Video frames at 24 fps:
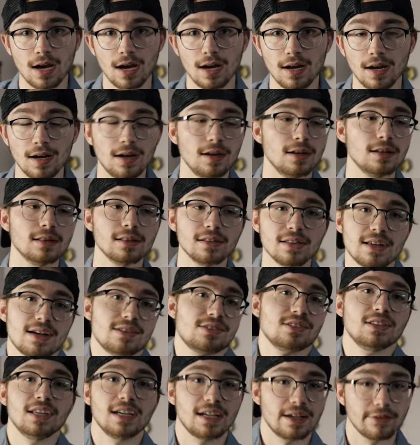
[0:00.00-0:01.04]
and
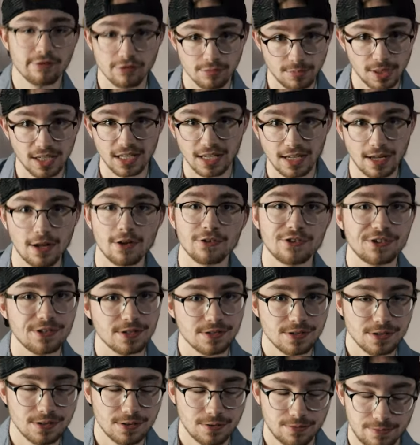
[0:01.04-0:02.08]
less like everybody
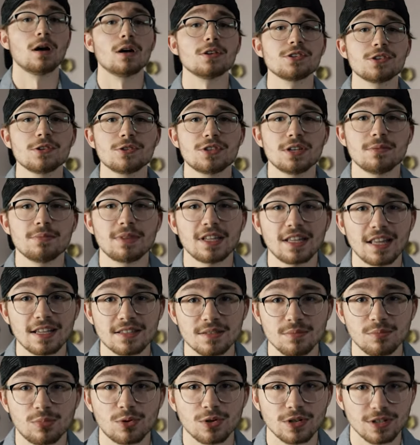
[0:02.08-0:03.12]
else's. Also, something
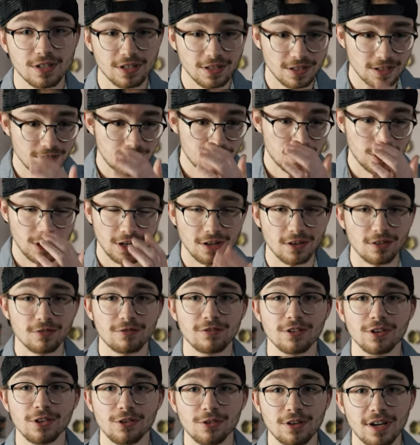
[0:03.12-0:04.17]
that's important to this channel
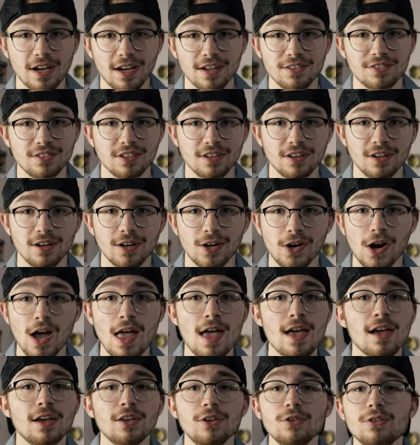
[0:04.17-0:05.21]
for you guys to know,
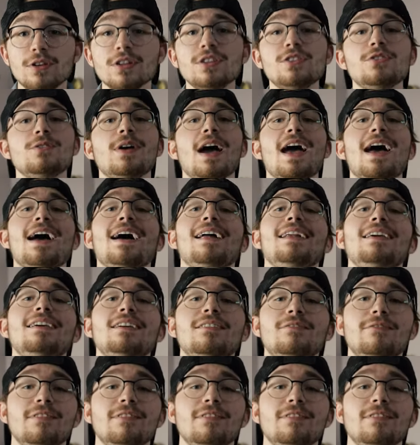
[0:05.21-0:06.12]
you can do any